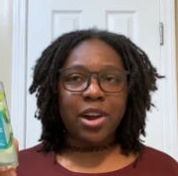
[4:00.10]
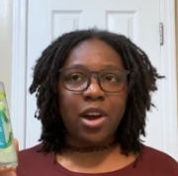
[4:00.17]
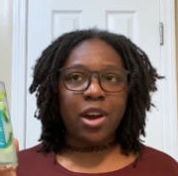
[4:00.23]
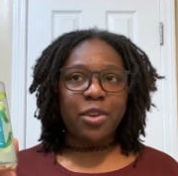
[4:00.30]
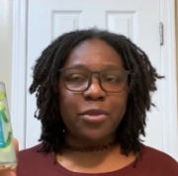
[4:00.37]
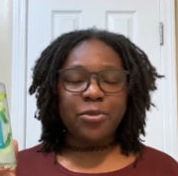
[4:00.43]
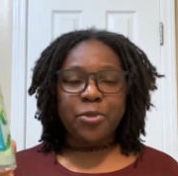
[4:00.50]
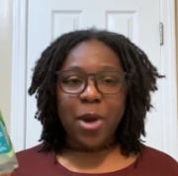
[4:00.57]

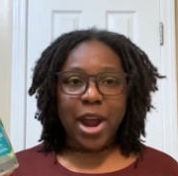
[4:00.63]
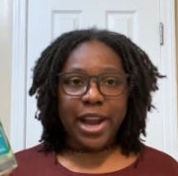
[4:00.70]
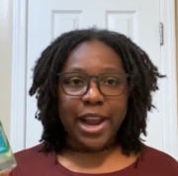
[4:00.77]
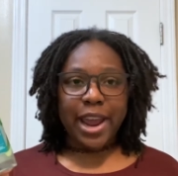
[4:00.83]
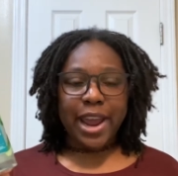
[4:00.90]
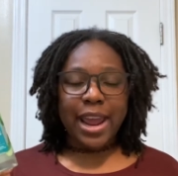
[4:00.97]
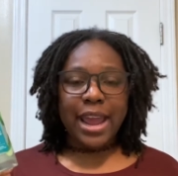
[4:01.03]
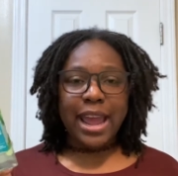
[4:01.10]
on
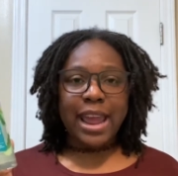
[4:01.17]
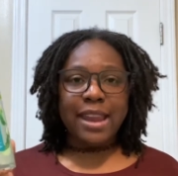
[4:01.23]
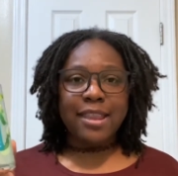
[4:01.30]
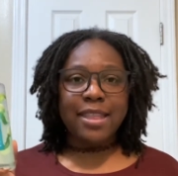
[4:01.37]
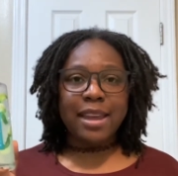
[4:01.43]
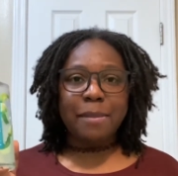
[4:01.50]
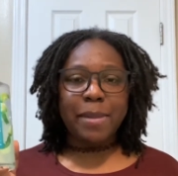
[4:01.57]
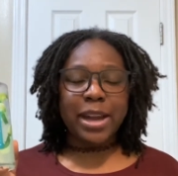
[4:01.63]
Friday, and
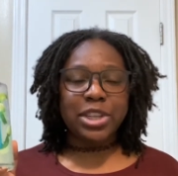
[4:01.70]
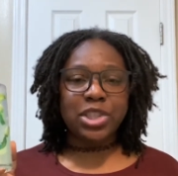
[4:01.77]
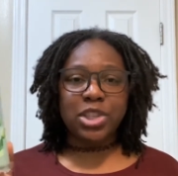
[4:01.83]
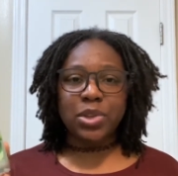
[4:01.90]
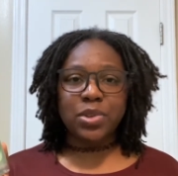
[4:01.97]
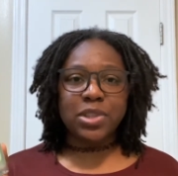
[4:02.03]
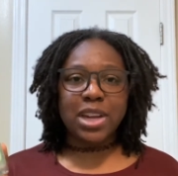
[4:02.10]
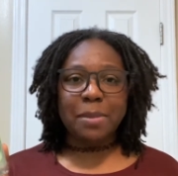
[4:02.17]
then by
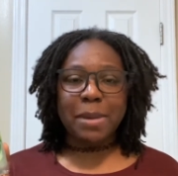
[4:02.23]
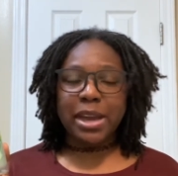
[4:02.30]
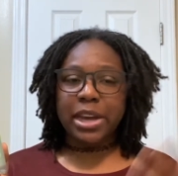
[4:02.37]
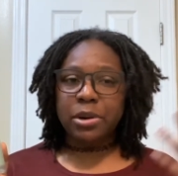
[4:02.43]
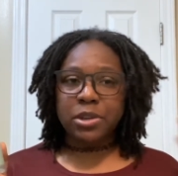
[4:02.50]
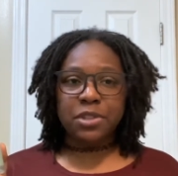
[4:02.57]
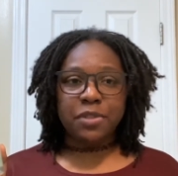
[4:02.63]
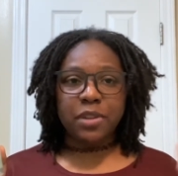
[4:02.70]
Tuesday, my
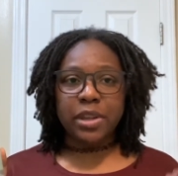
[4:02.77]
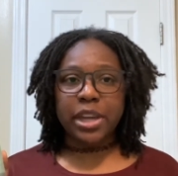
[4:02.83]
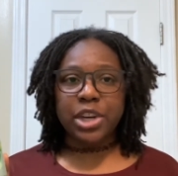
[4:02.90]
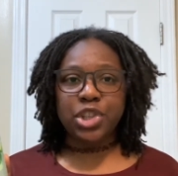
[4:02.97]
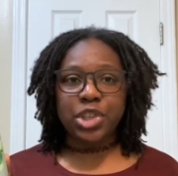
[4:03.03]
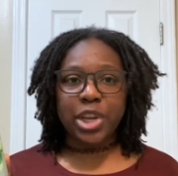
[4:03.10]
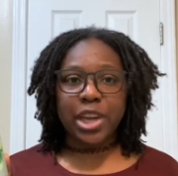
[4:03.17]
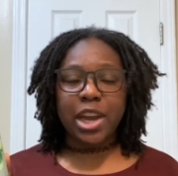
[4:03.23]
hair is feeling
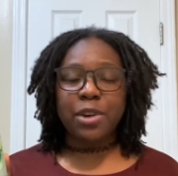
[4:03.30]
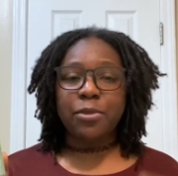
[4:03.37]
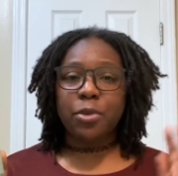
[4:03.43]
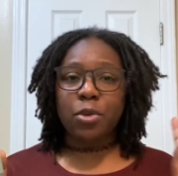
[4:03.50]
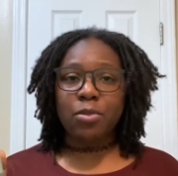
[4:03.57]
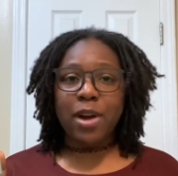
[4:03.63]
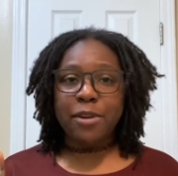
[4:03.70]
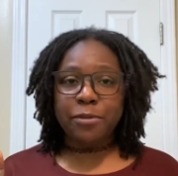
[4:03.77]
itchy again.
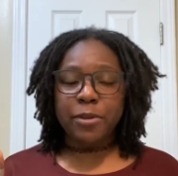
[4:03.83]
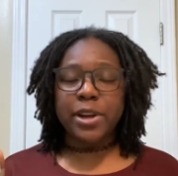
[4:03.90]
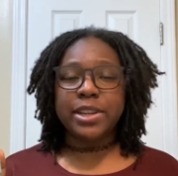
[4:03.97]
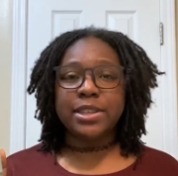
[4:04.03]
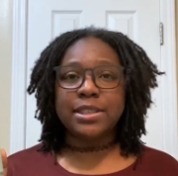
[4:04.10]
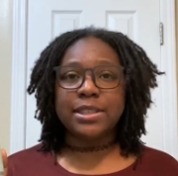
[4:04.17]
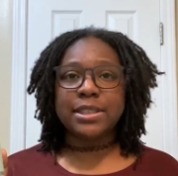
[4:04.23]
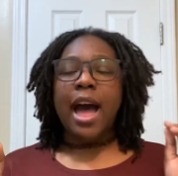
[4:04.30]
For
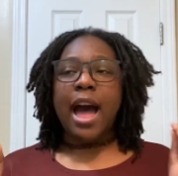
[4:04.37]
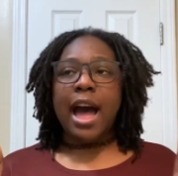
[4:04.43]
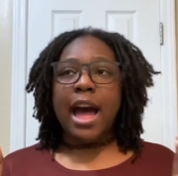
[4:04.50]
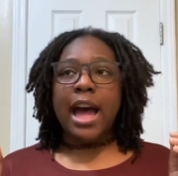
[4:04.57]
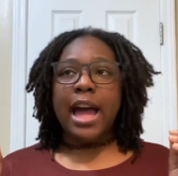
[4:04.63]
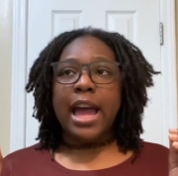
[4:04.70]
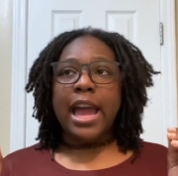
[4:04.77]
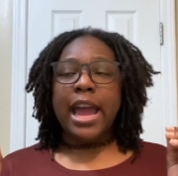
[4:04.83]
reference,
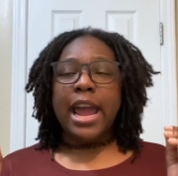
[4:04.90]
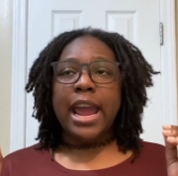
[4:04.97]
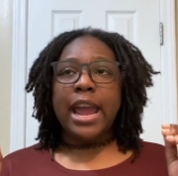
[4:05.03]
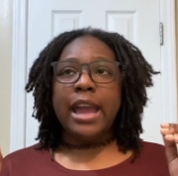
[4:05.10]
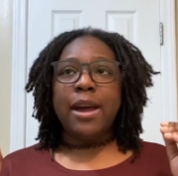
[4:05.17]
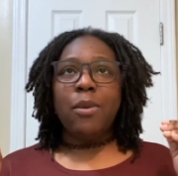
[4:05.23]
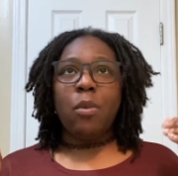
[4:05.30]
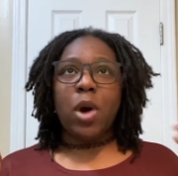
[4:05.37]

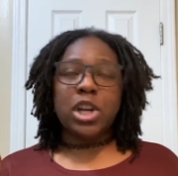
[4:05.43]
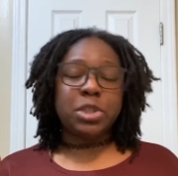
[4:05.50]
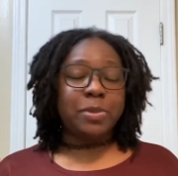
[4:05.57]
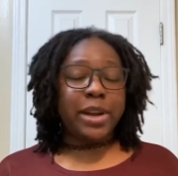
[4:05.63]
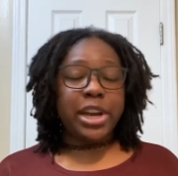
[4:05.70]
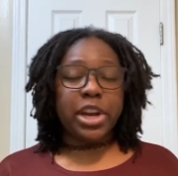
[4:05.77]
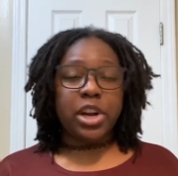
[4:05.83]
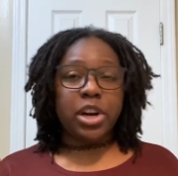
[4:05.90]
I wash
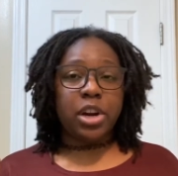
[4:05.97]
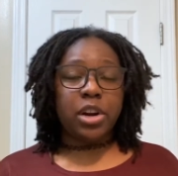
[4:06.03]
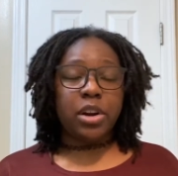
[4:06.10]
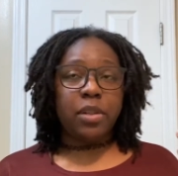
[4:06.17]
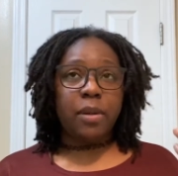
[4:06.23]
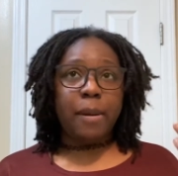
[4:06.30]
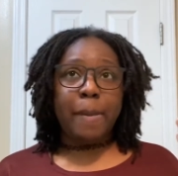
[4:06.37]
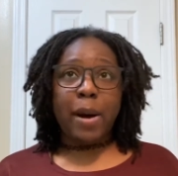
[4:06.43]
my
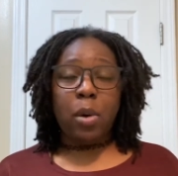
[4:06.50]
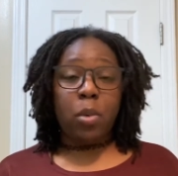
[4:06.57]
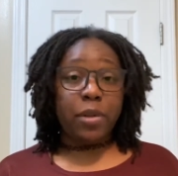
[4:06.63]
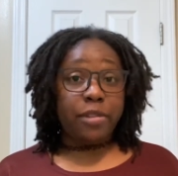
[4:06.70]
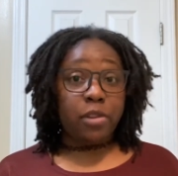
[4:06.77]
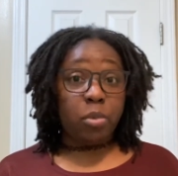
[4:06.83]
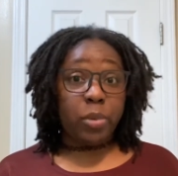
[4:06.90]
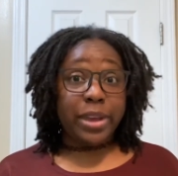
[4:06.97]
hair about
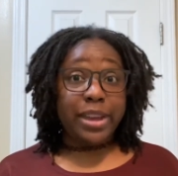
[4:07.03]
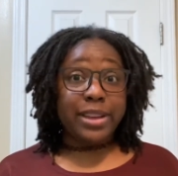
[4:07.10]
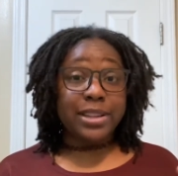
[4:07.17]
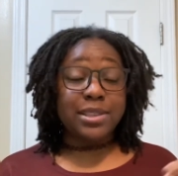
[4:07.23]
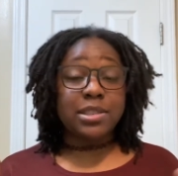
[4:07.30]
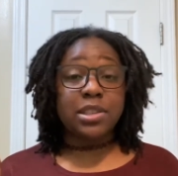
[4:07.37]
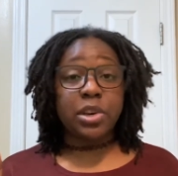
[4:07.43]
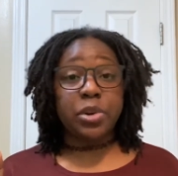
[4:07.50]
once a week,
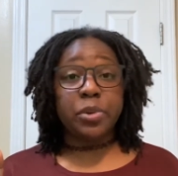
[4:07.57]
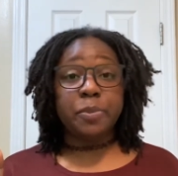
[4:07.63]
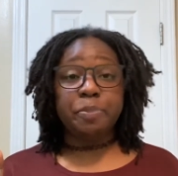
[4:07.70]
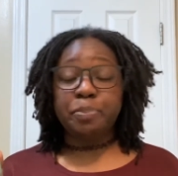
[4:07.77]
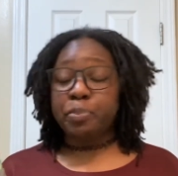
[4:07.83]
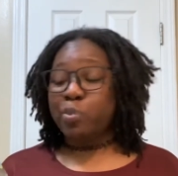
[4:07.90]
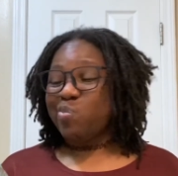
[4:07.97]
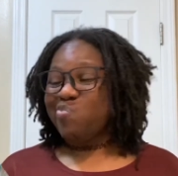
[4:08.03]
so
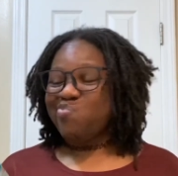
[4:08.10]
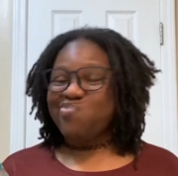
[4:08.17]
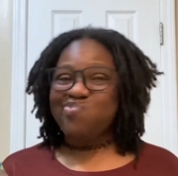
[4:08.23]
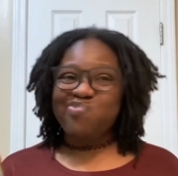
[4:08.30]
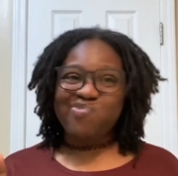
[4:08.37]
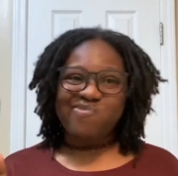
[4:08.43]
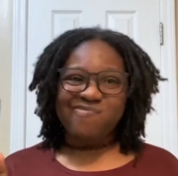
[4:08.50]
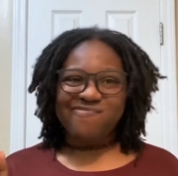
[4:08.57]

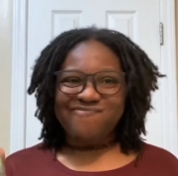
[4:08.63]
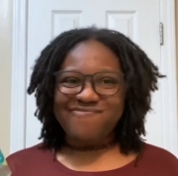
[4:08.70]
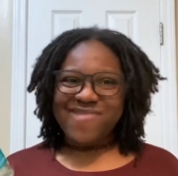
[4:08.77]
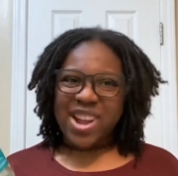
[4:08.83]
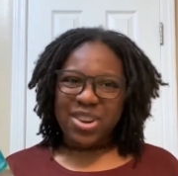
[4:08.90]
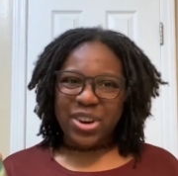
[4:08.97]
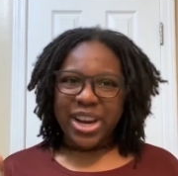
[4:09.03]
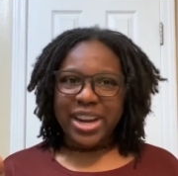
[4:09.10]

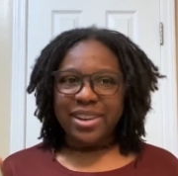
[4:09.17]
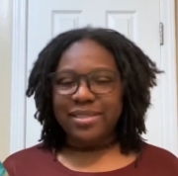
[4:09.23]
not great.